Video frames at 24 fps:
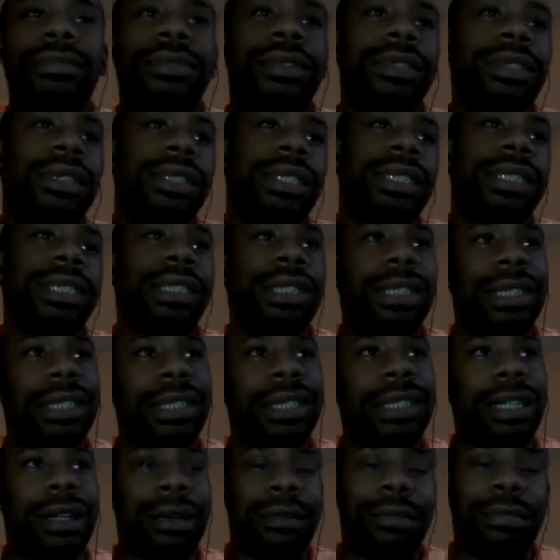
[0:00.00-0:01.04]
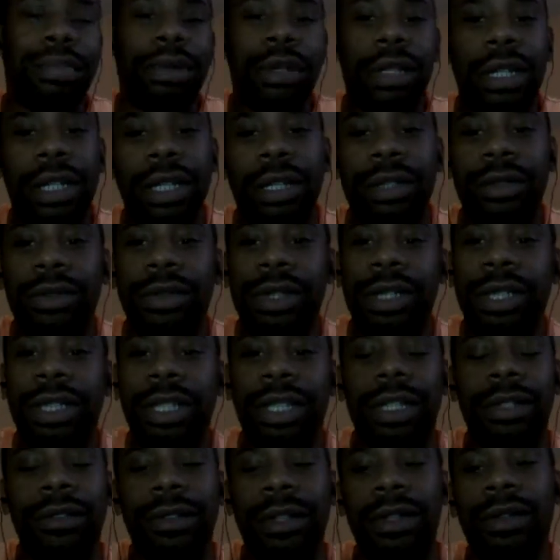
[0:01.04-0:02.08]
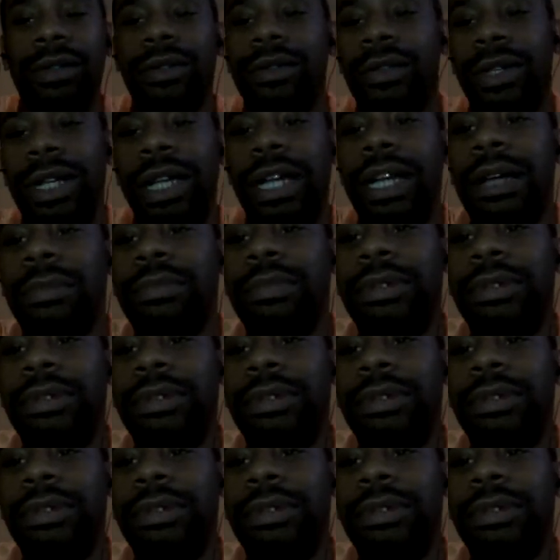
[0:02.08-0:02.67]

some political stuff, not a whole lot,